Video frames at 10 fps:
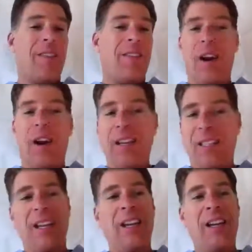for
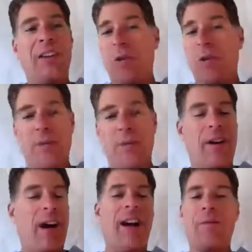18 or
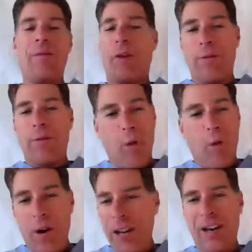25 or
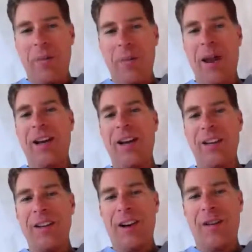40, depending on,
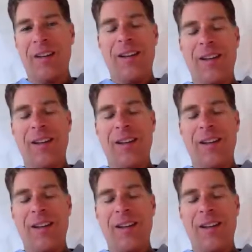you know,